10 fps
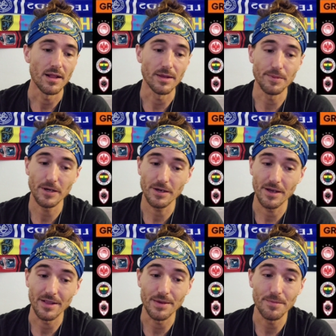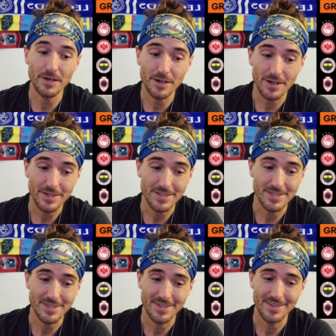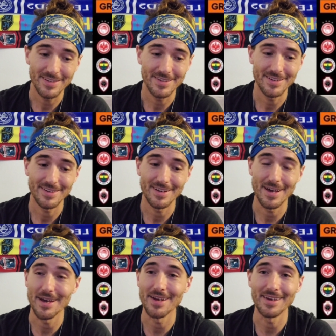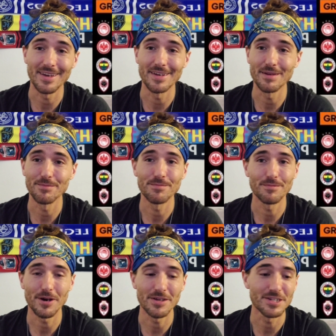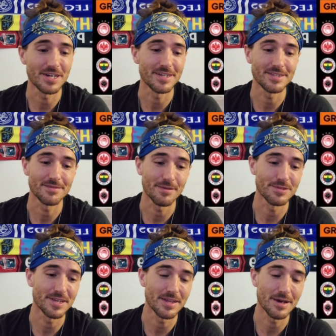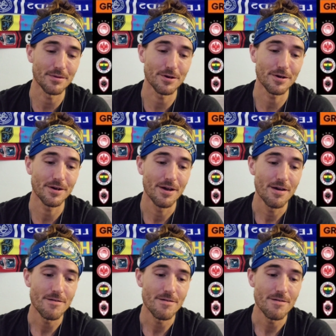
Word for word: Olympic Olympiacos. Uh, again, I apologize if I'm saying that wrong.